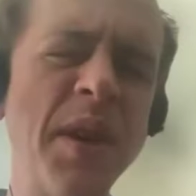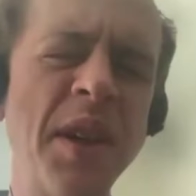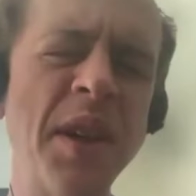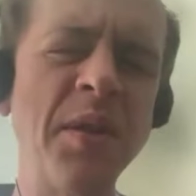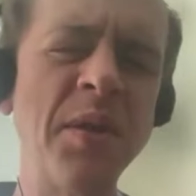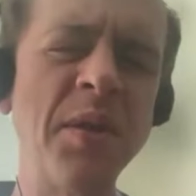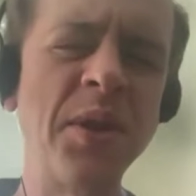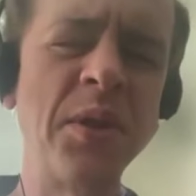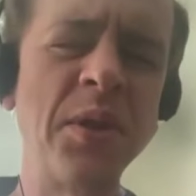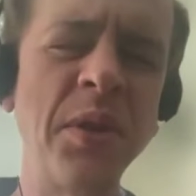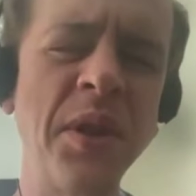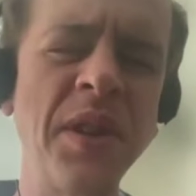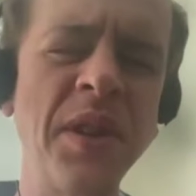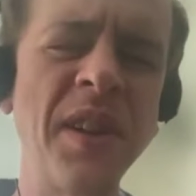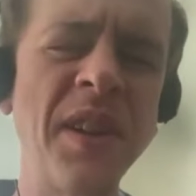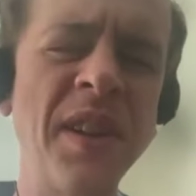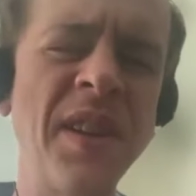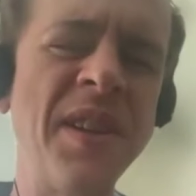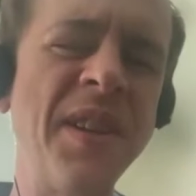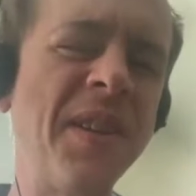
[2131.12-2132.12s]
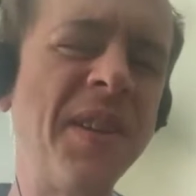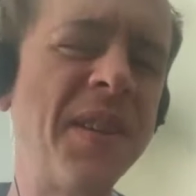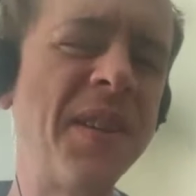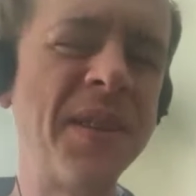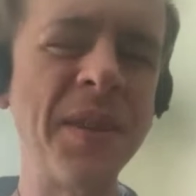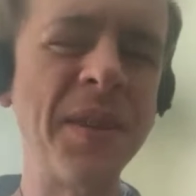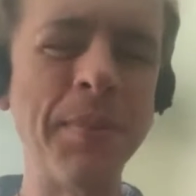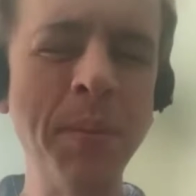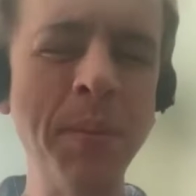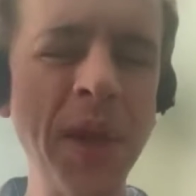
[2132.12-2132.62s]
Heather. Storytelling
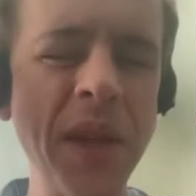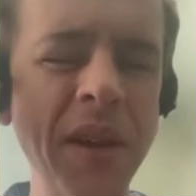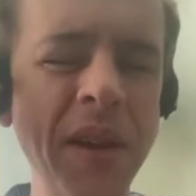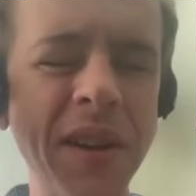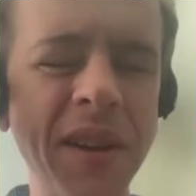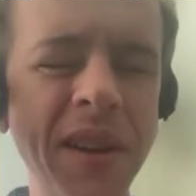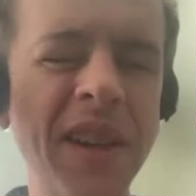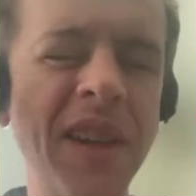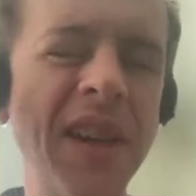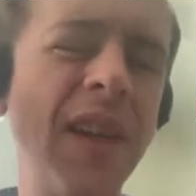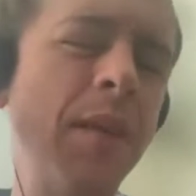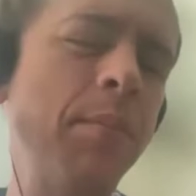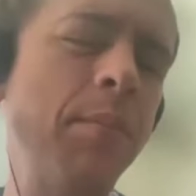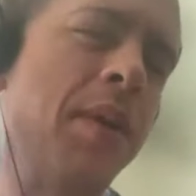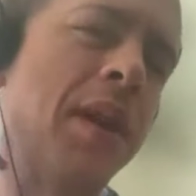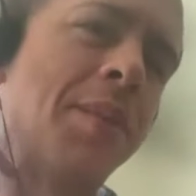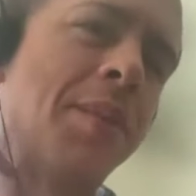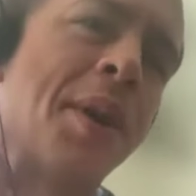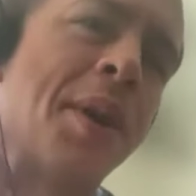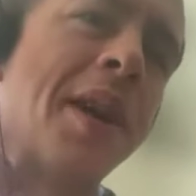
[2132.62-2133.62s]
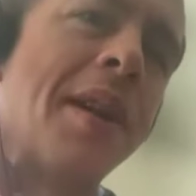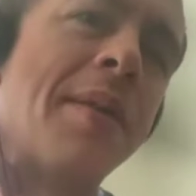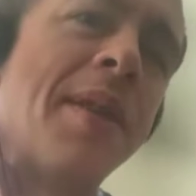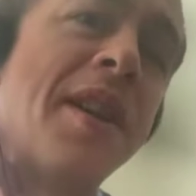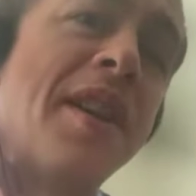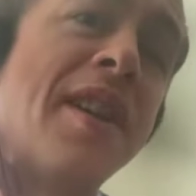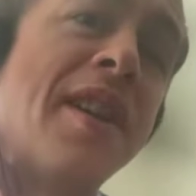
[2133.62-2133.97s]
is a big part of it.